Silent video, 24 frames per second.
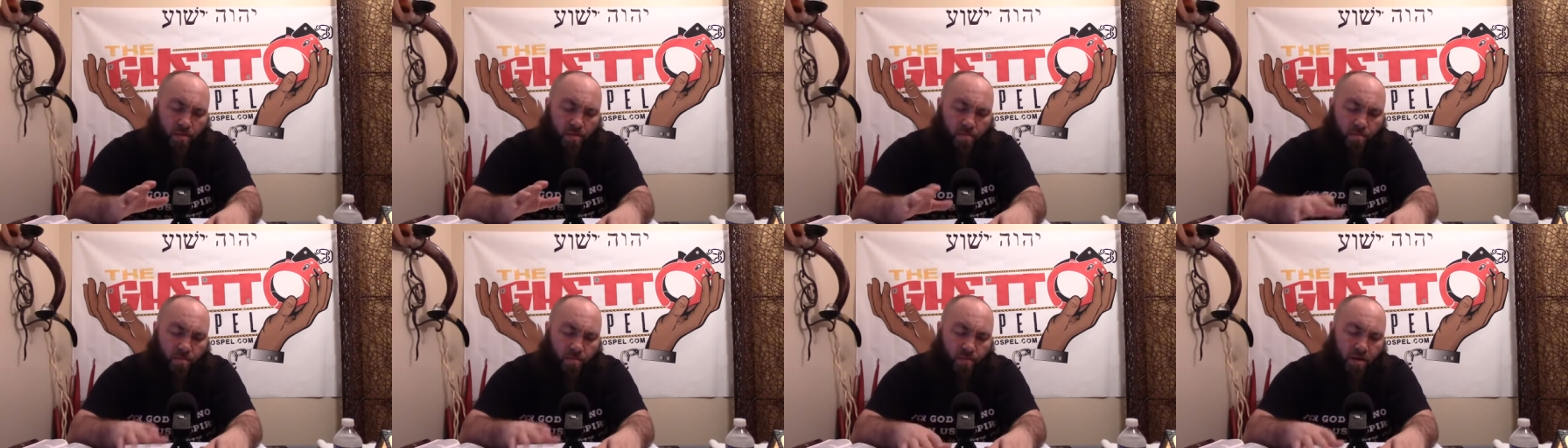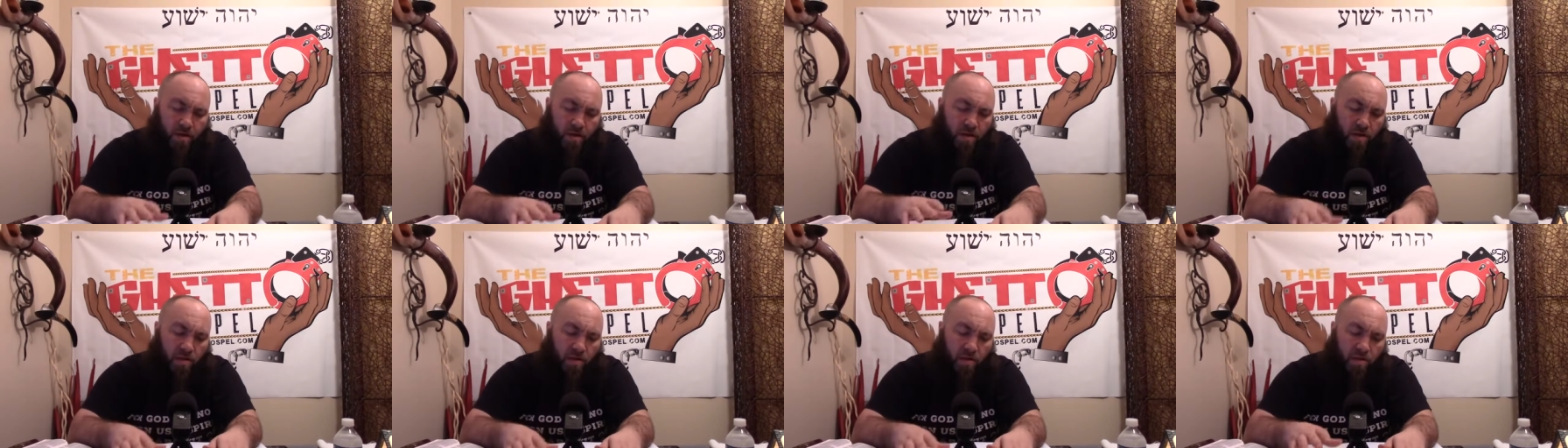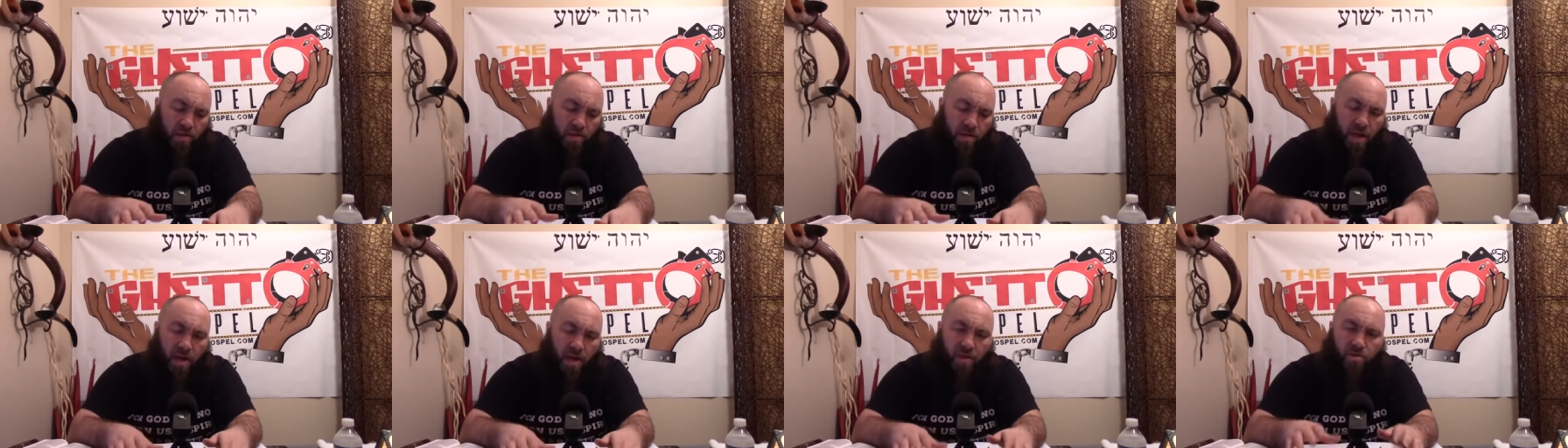
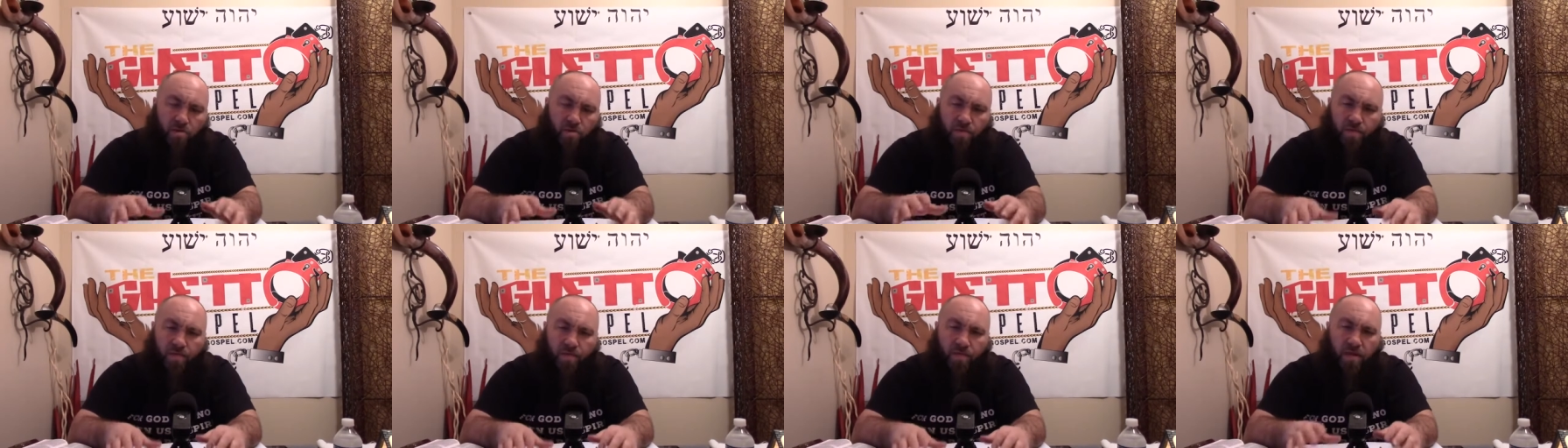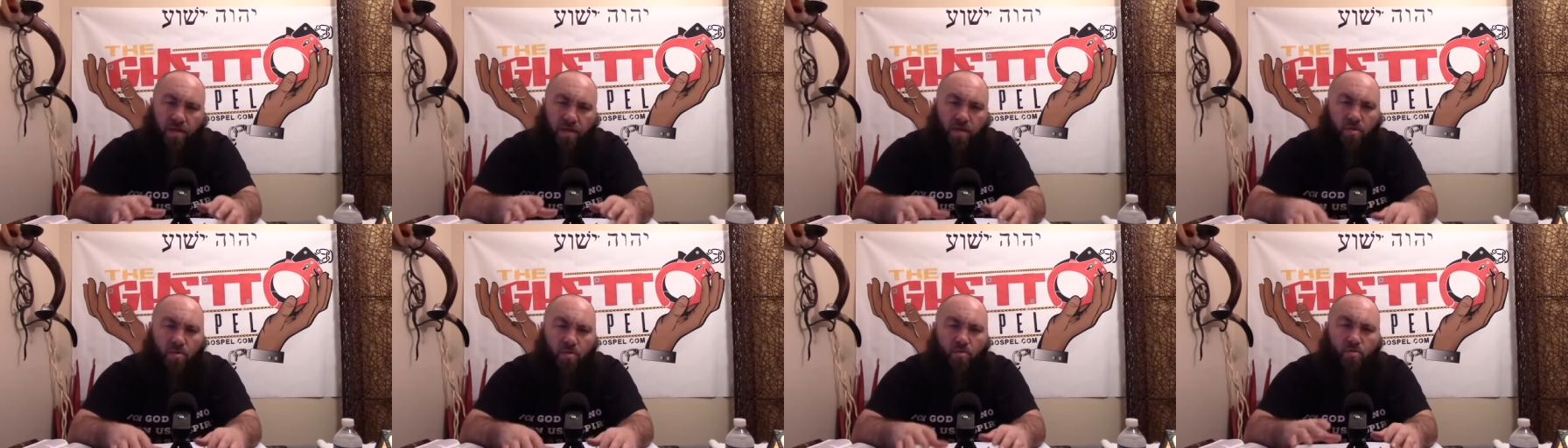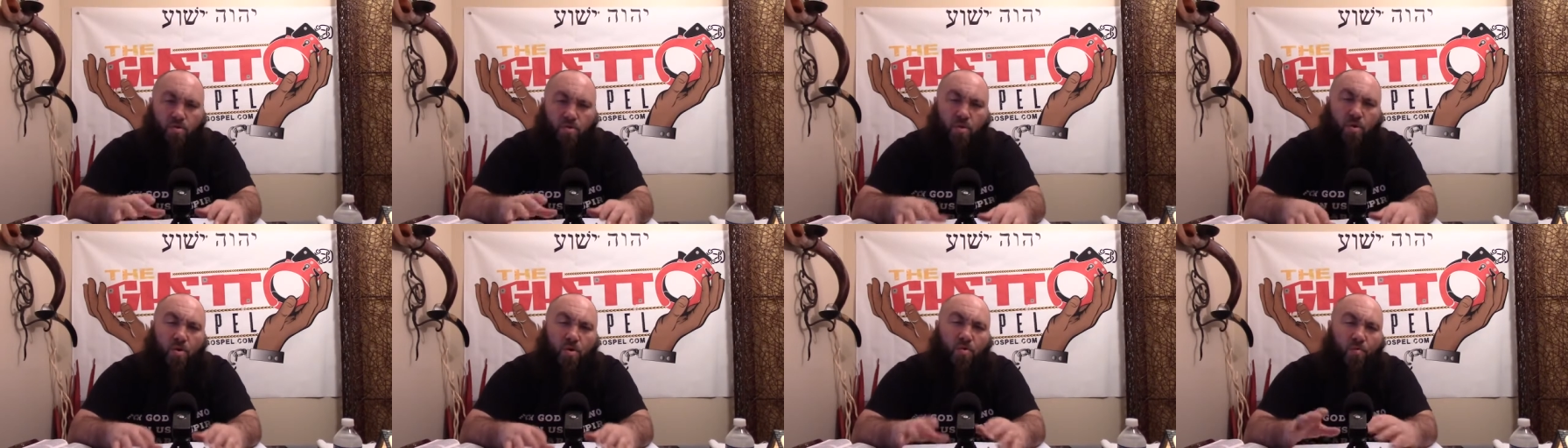because they do
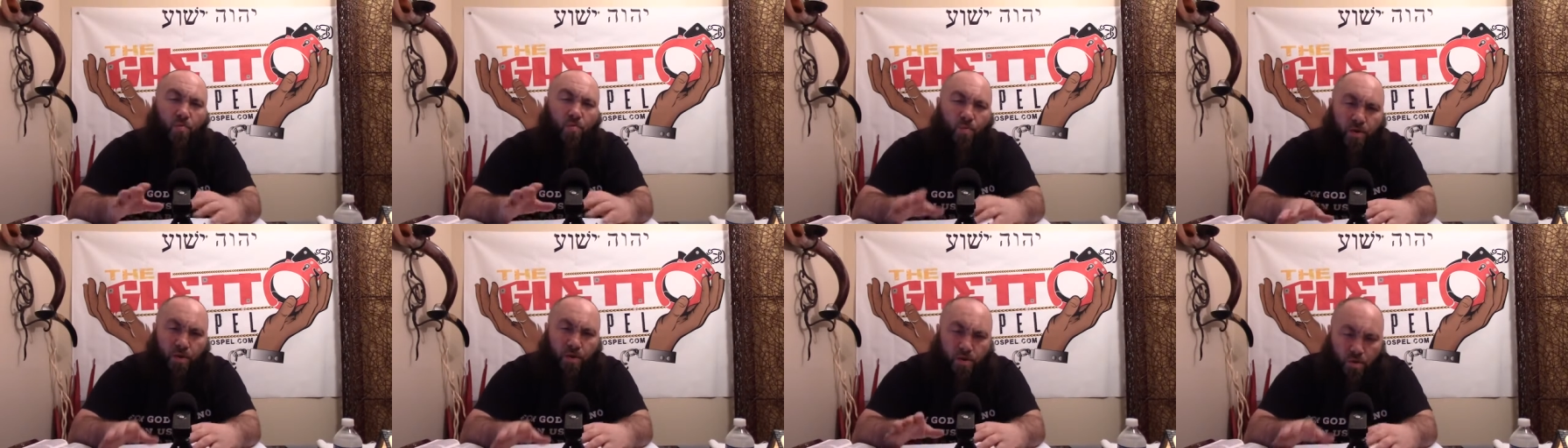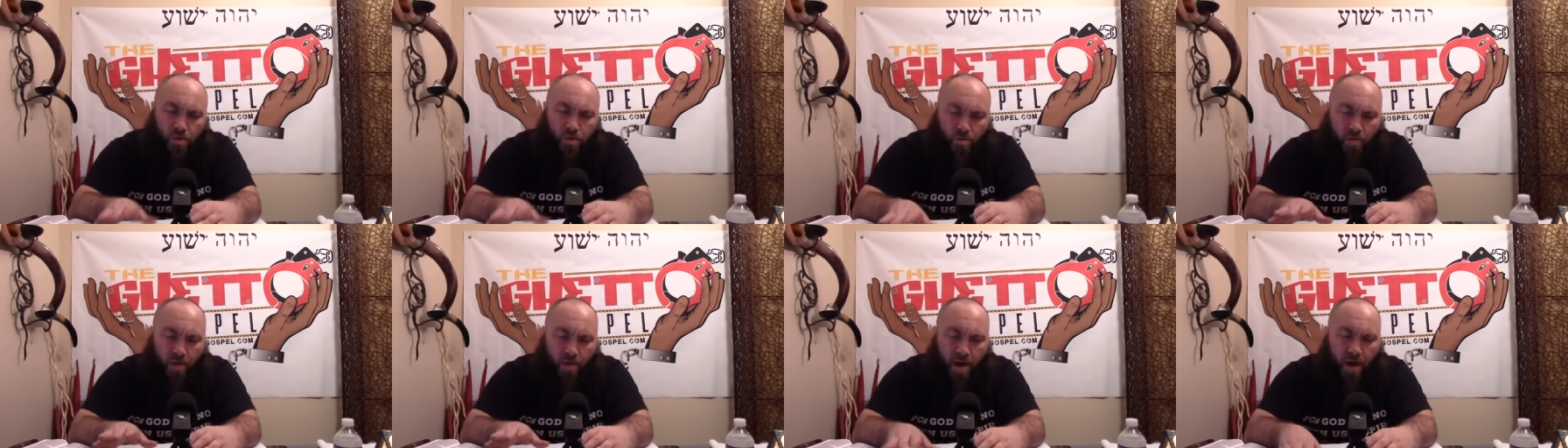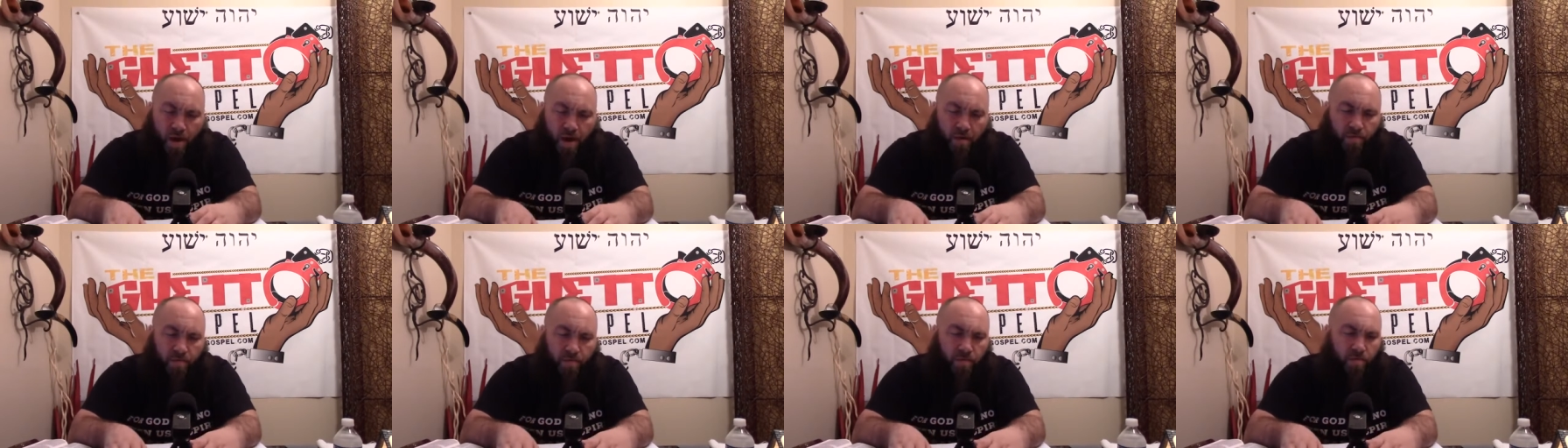videos on
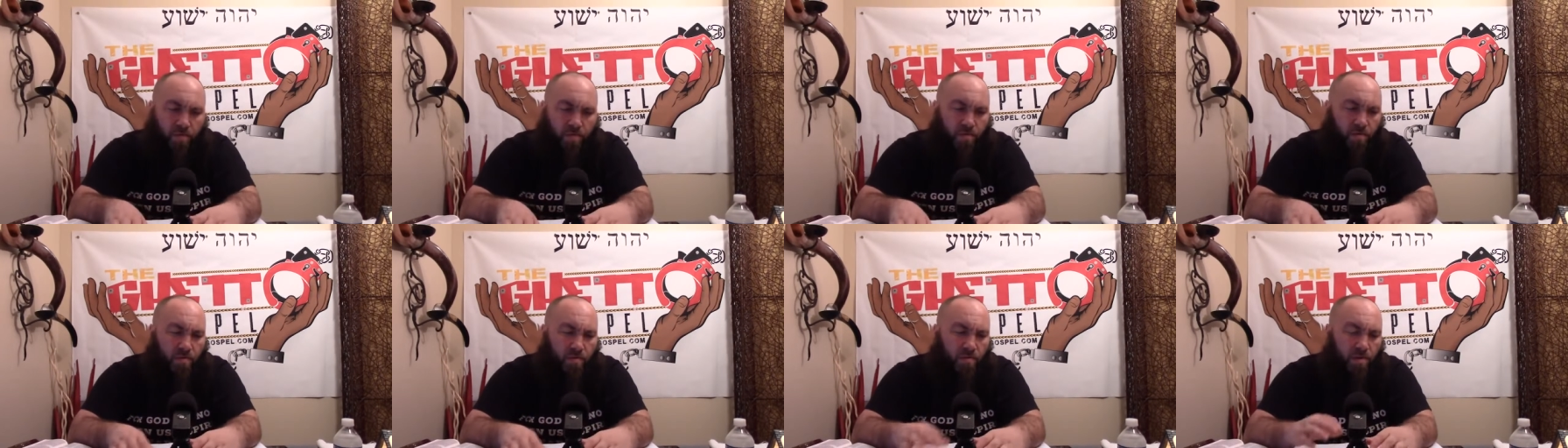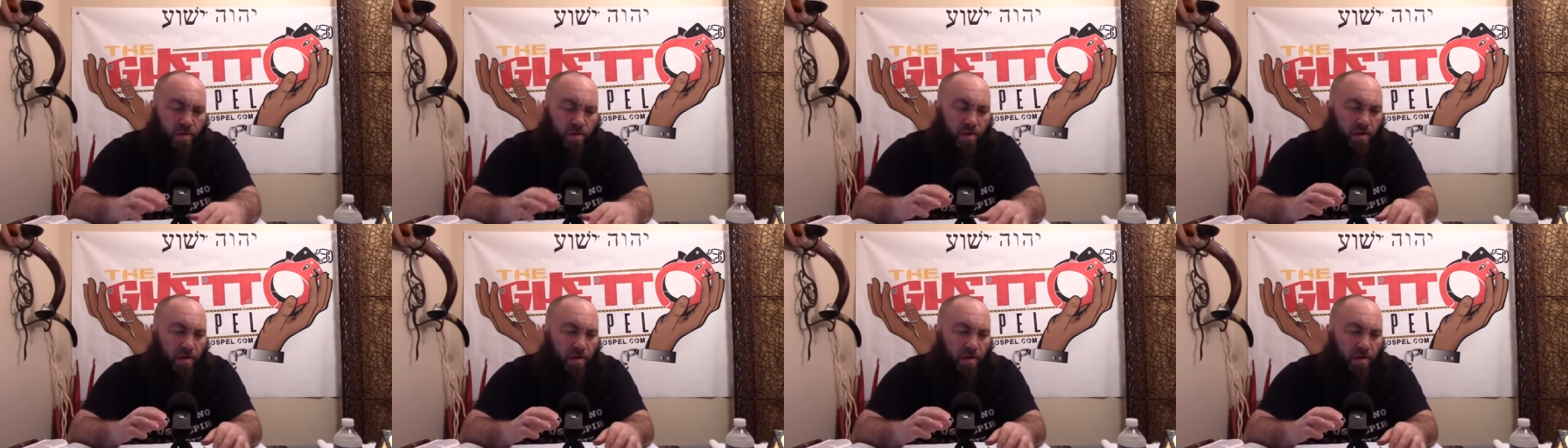witchcraft or